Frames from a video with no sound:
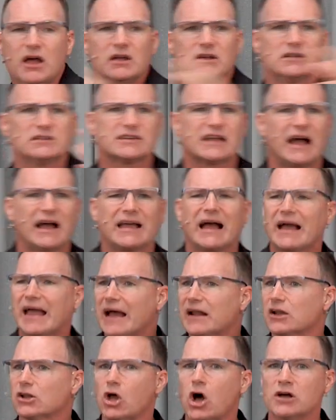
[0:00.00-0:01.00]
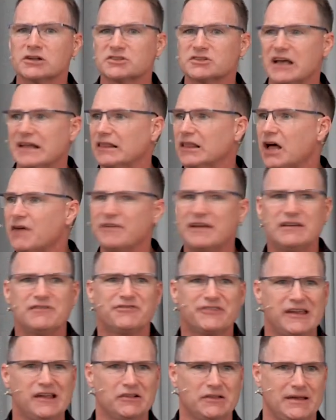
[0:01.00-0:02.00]
It's, I, I kind of lost that loving
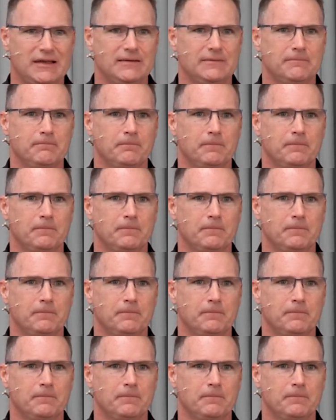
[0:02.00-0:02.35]
feeling.